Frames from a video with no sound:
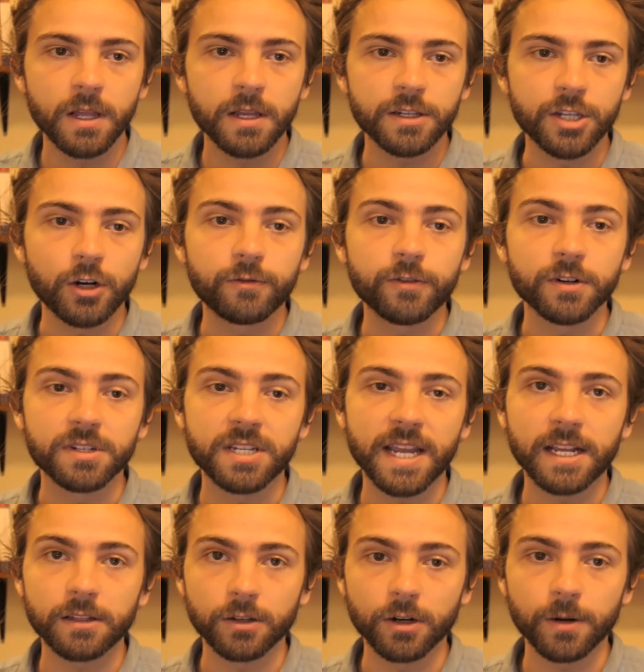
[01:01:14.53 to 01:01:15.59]
Telford
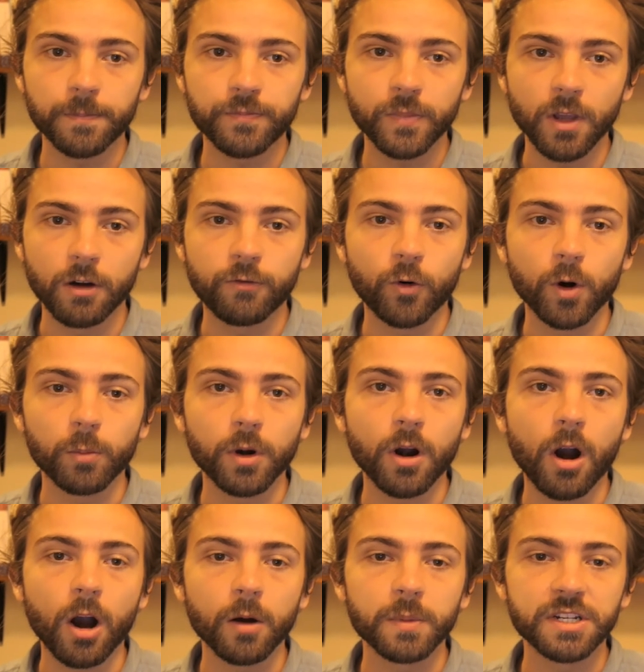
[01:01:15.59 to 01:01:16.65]
Taylor, a former
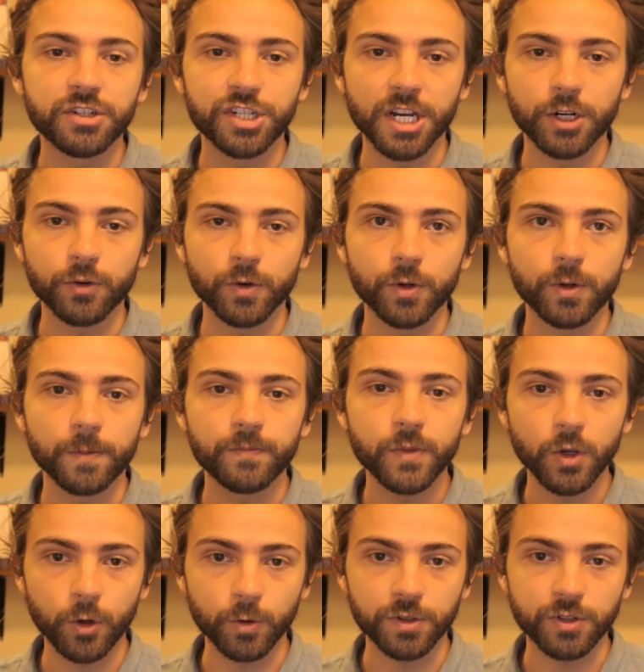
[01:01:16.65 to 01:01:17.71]
Army general
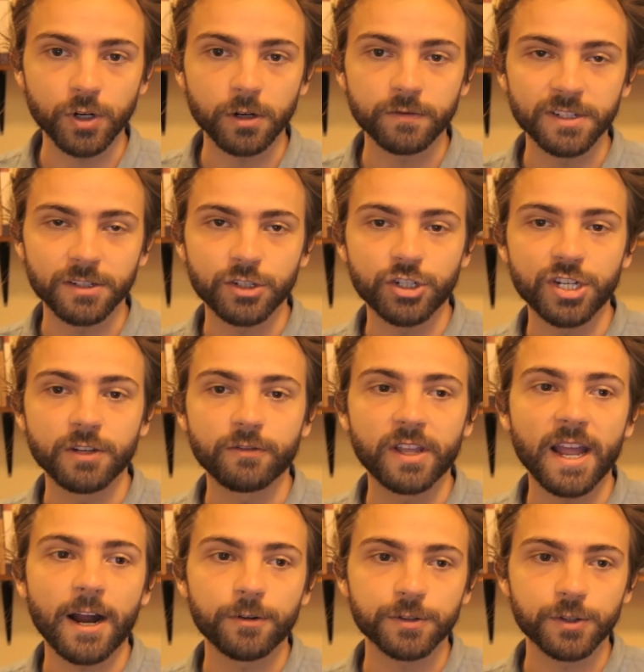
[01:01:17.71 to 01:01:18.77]
who served as chief
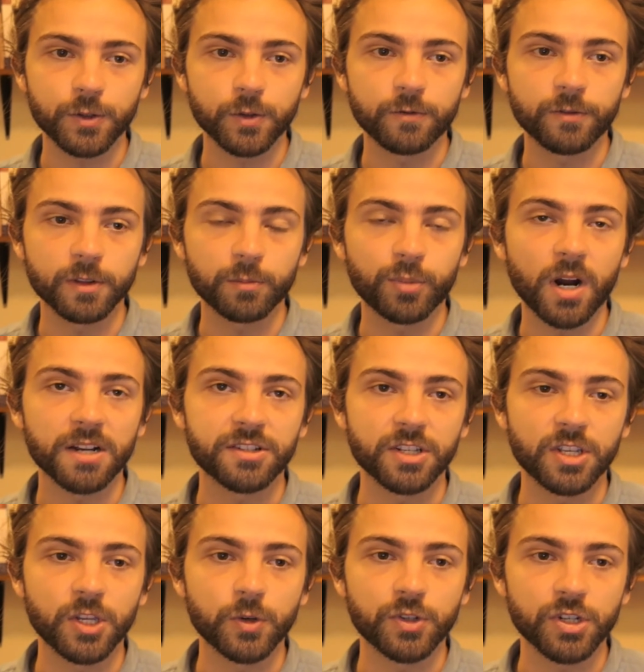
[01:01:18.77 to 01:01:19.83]
counsel for the
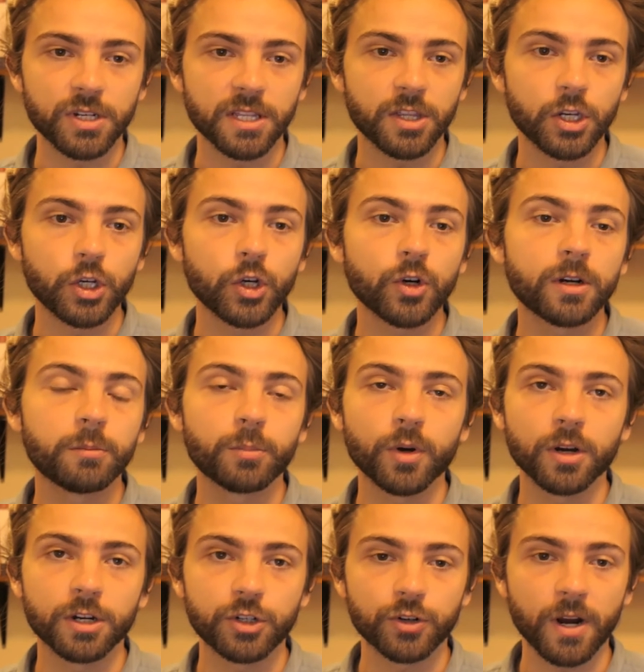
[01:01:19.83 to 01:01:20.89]
prosecution at the
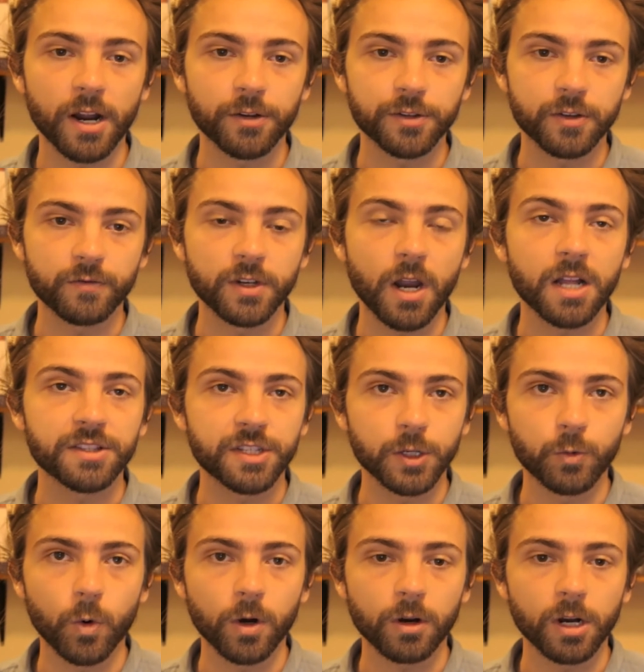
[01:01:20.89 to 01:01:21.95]
Nuremberg trials of Nazi
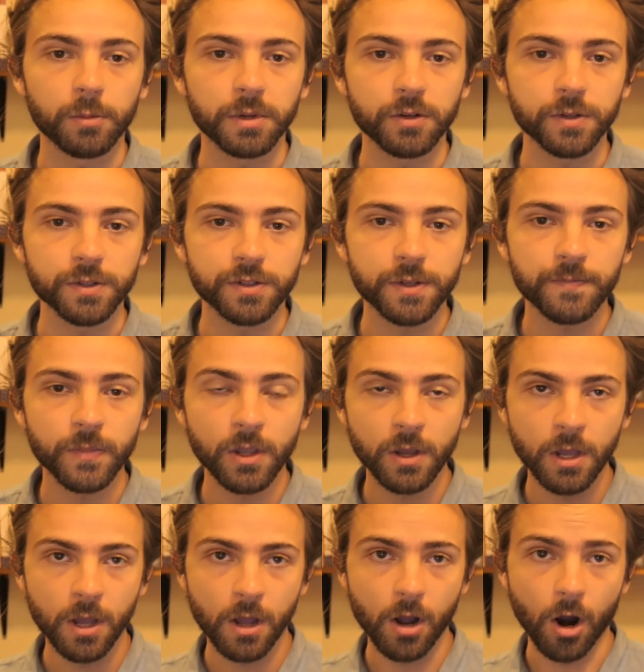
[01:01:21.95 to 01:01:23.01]
war criminals,
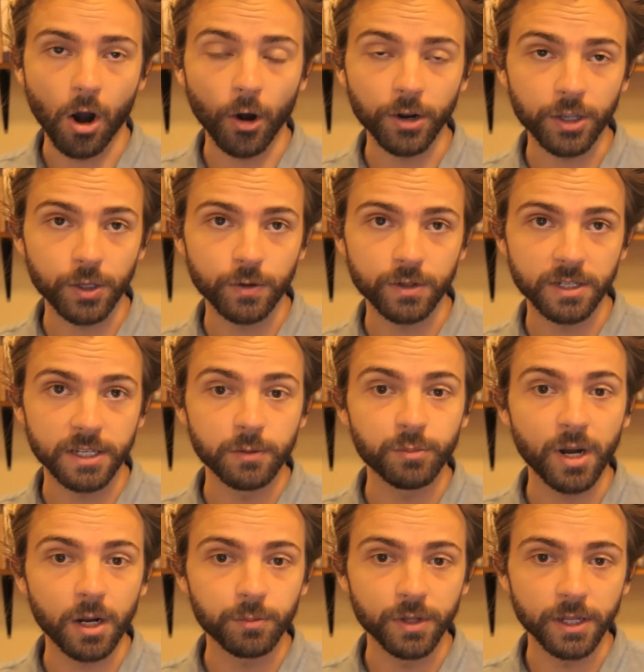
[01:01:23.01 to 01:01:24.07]
argued in
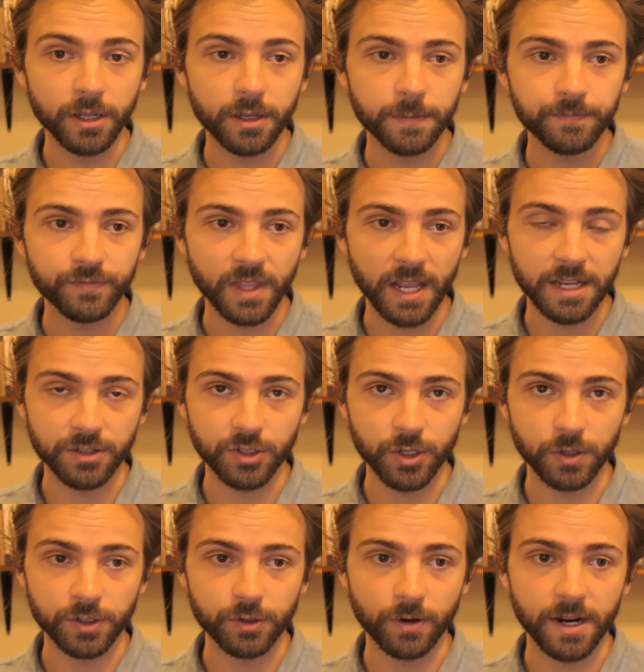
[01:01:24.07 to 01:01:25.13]
public, as
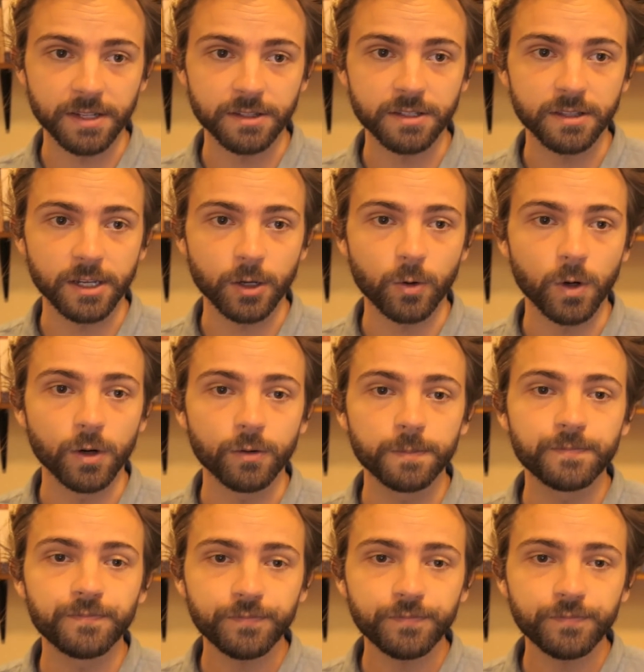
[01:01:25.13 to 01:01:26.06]
Turse writes, that, quote,